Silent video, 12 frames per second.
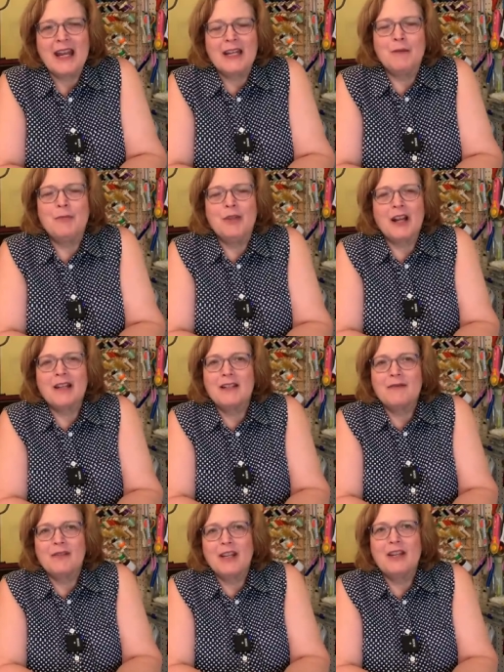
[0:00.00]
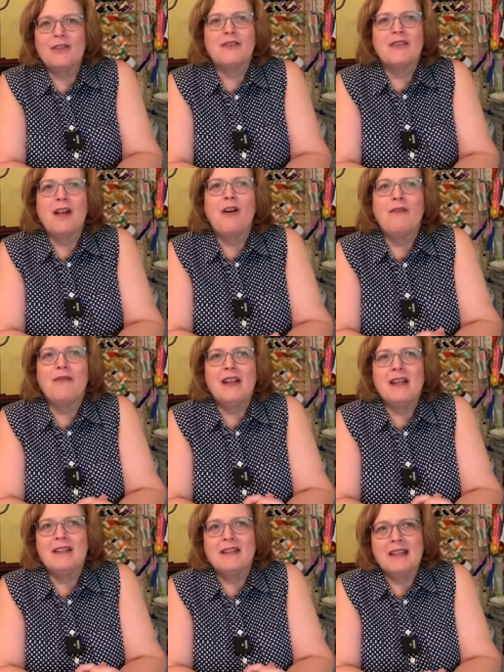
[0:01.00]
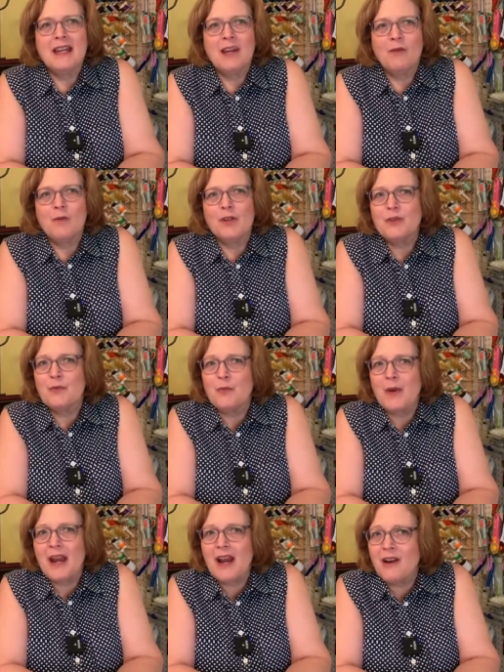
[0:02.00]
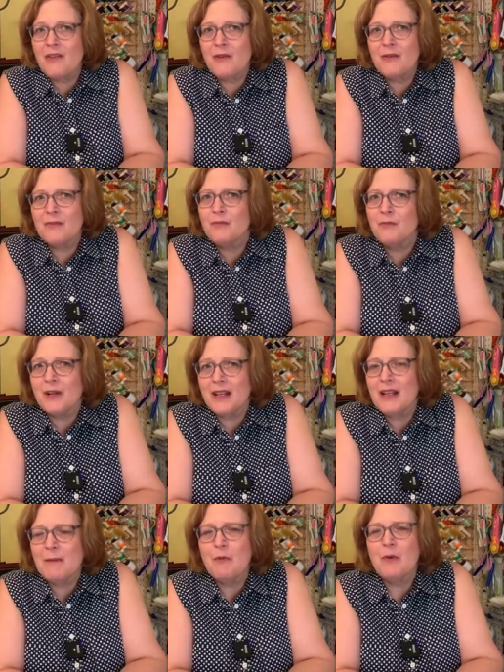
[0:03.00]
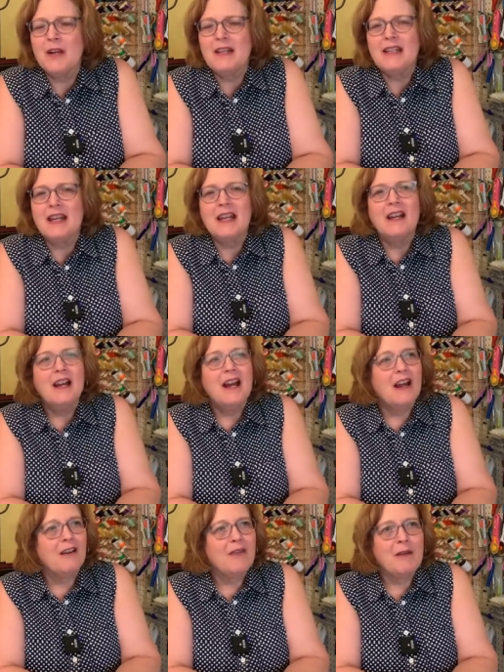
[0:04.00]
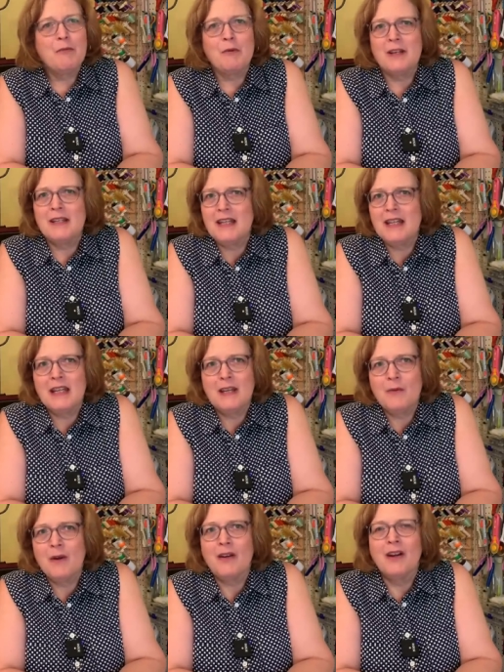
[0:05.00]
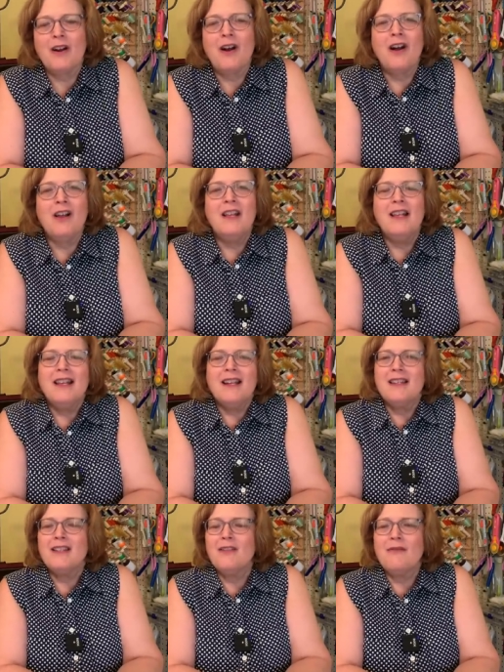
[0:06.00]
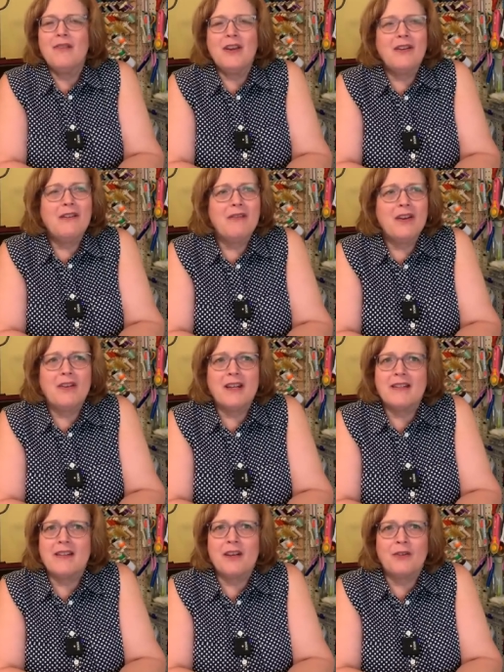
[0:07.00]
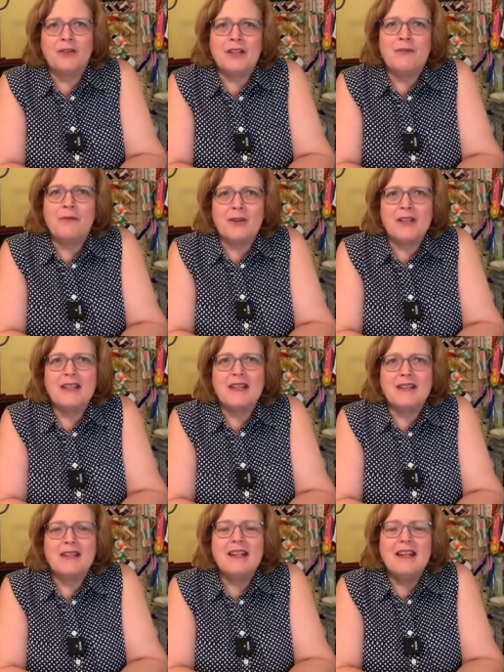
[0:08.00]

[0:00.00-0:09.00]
it objectively yourself and seeing which way are those really pointing. Are they pointing anywhere at all? Because they're very, very subtle differences.